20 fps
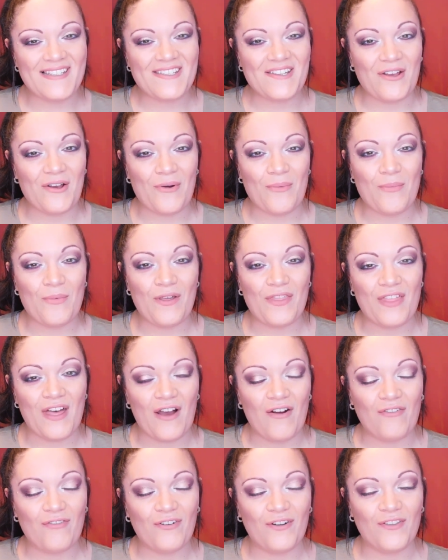So
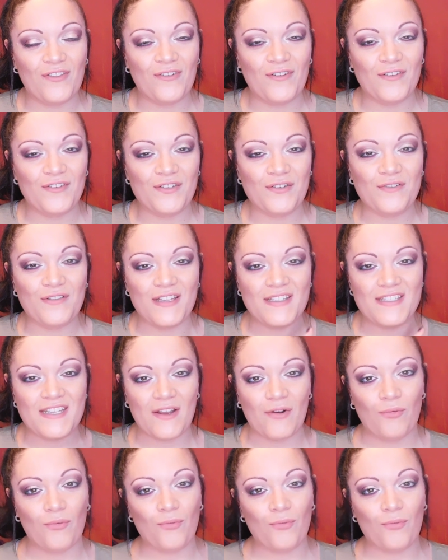without further ado, let's get